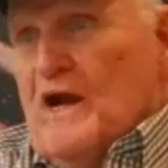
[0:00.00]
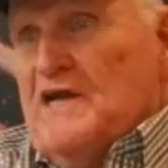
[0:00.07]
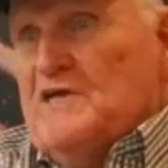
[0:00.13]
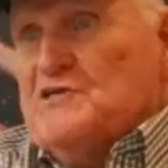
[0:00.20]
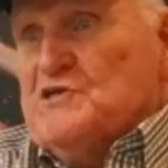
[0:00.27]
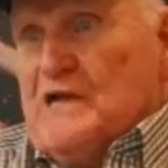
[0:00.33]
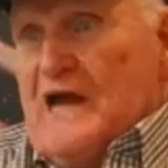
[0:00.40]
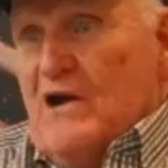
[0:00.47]

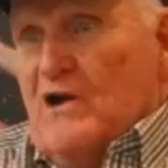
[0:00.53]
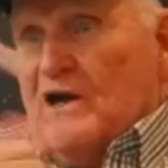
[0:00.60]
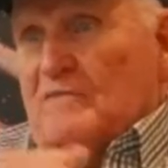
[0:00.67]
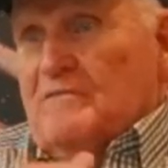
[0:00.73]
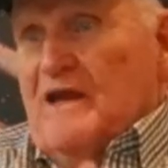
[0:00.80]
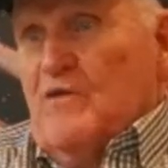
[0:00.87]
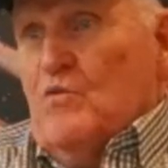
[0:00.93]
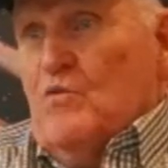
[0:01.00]
Angie and I
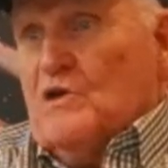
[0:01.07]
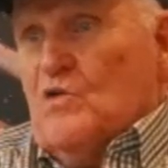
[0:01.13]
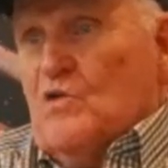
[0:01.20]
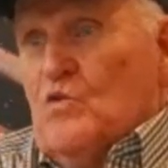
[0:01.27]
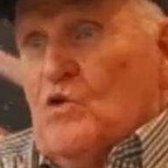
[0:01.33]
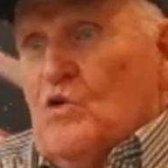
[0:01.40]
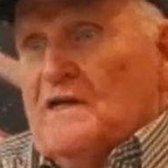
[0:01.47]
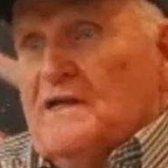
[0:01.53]
come down
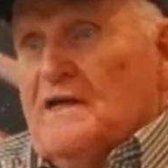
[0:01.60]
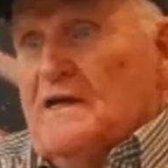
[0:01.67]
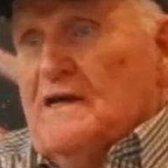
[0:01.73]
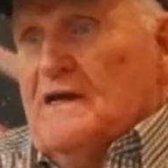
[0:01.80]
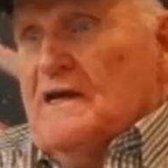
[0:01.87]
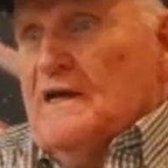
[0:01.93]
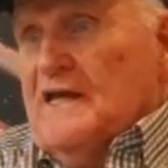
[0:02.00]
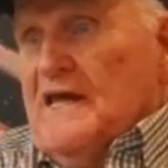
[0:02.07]
101,
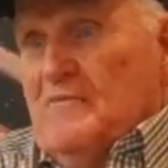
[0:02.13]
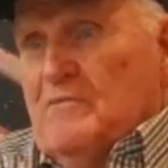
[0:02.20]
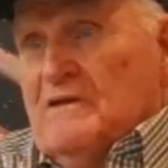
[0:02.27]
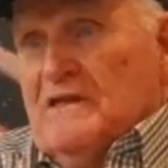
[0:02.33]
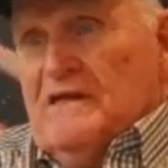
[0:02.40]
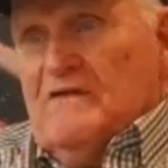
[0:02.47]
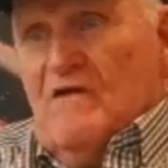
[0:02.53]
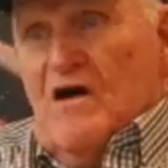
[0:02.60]
can't
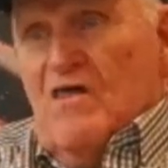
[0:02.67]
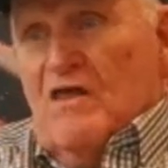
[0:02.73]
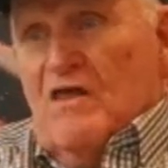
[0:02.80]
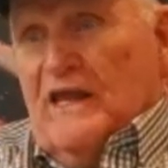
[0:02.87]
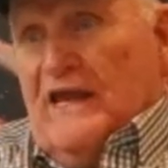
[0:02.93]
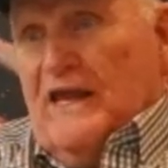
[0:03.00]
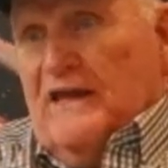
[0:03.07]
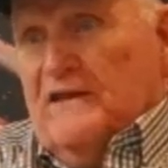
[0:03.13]
believe all the
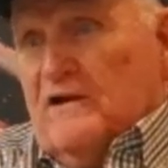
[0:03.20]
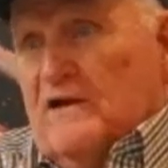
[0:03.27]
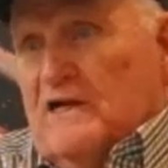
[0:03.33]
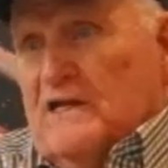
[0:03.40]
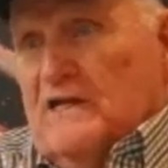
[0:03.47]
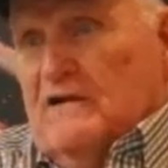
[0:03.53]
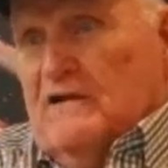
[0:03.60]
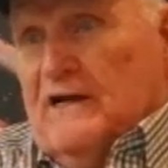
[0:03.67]
land they're
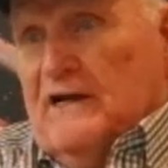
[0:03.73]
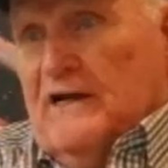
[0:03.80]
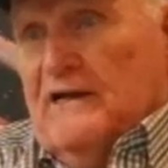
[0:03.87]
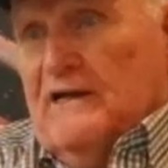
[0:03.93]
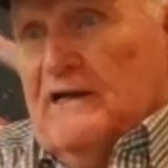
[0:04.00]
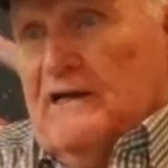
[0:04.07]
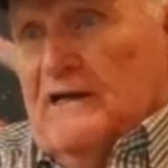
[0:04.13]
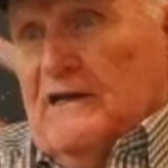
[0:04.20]
clearing
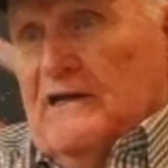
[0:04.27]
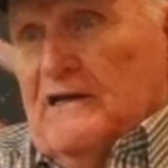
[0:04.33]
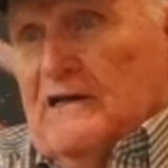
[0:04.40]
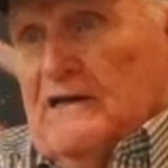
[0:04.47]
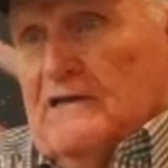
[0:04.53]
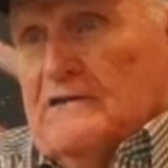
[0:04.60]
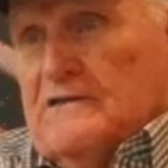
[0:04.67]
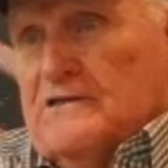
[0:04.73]

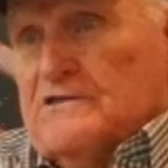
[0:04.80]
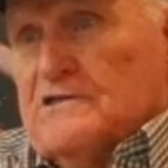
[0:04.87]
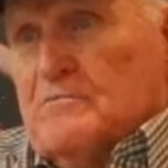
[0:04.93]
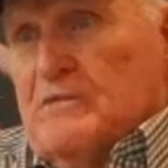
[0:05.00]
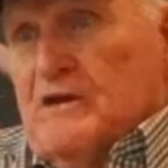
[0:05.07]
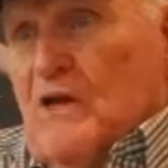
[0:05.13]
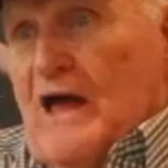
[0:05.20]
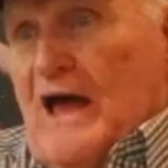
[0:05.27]
just to
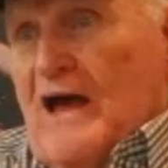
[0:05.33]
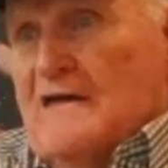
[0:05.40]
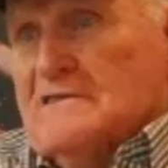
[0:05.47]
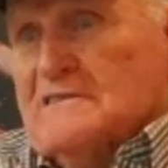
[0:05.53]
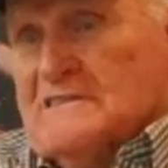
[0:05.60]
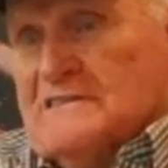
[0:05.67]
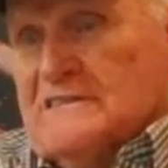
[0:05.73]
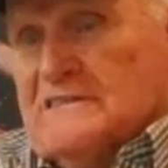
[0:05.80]
build
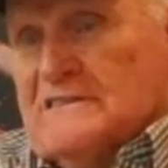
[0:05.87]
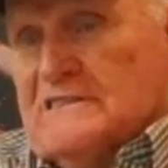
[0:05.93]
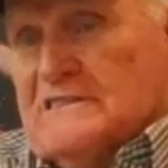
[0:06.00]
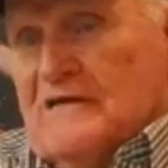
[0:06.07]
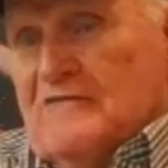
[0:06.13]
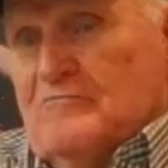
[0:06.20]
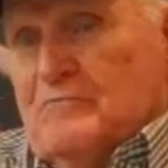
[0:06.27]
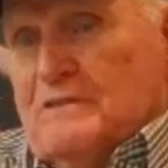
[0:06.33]
houses and
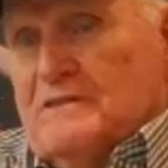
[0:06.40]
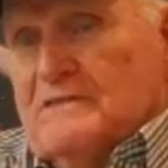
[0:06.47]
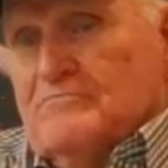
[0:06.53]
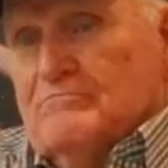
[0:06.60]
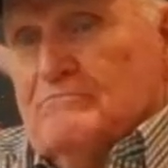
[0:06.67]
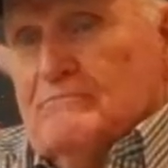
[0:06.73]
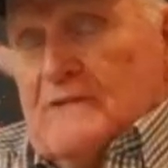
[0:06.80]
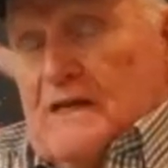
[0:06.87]
stuff. But
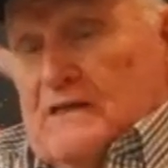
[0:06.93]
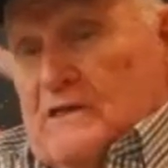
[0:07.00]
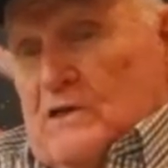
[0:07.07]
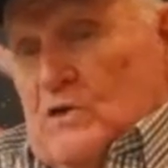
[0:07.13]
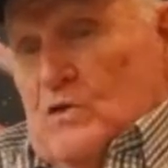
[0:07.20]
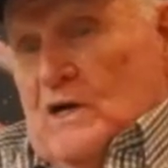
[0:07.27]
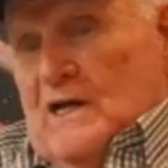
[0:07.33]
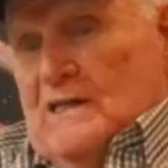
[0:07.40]
you know
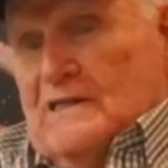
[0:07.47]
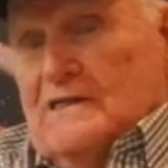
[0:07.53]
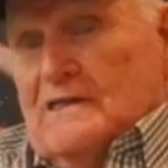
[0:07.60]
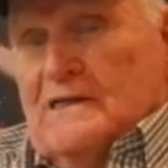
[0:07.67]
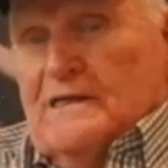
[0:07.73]
what?